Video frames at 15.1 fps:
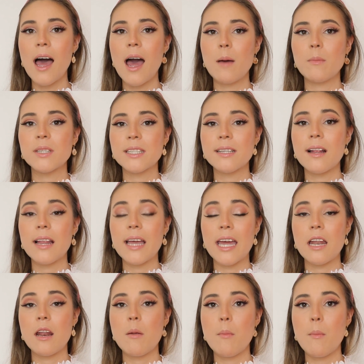I'm still
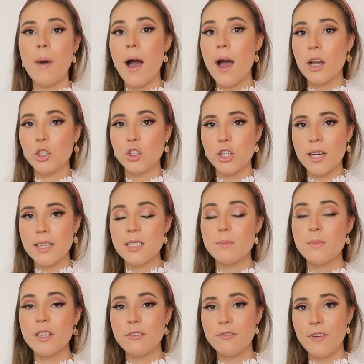in my
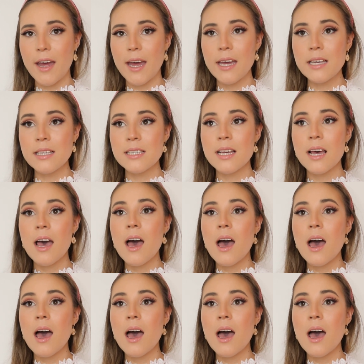adjustment phase,